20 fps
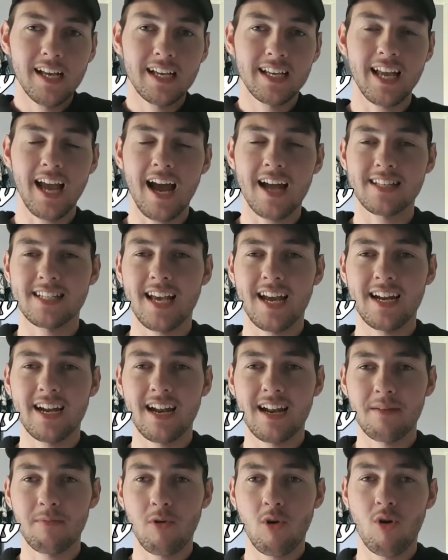Can't say it
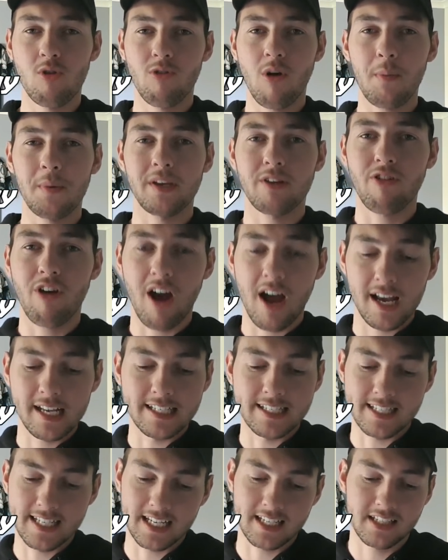anymore. Robbie Gray,
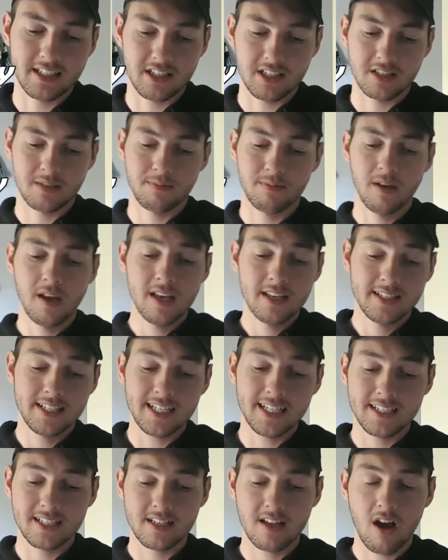6
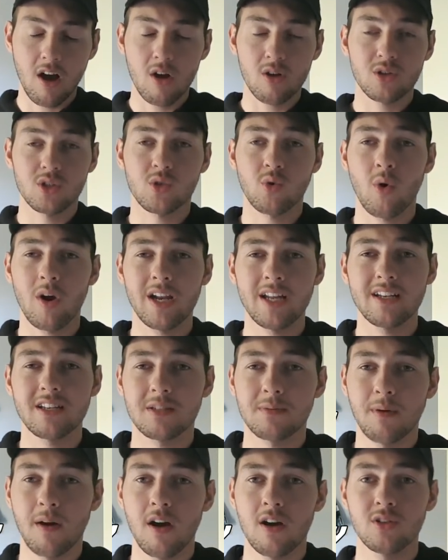goals, 20
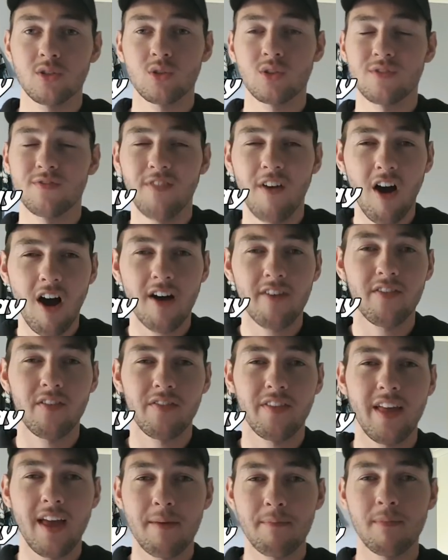disposals, 5
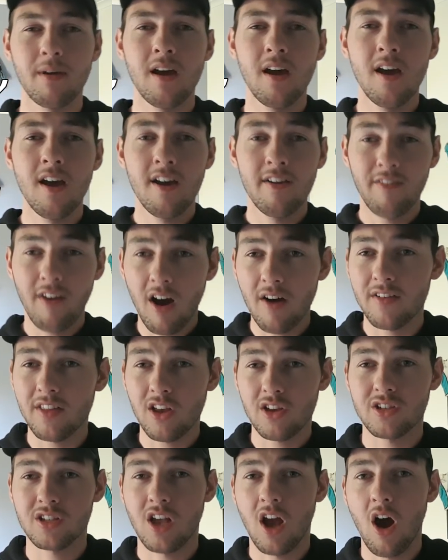of
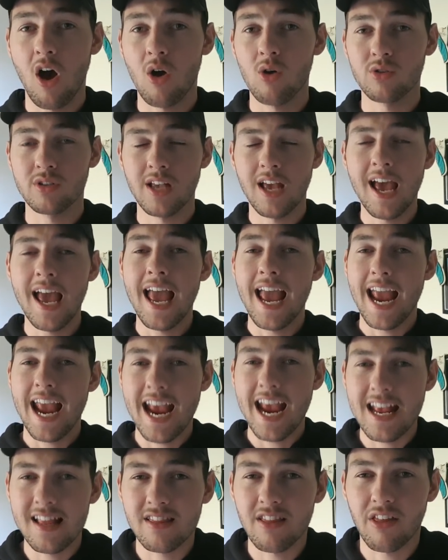those goals
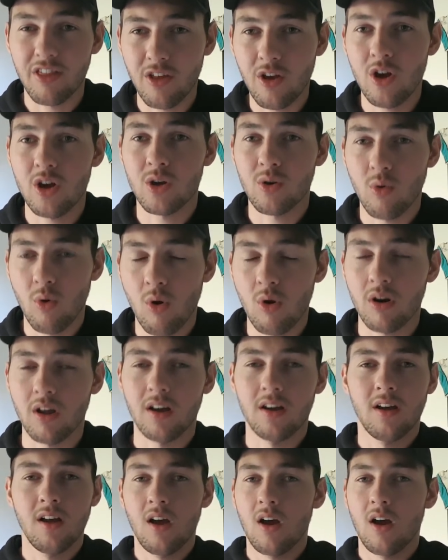in the third quarter.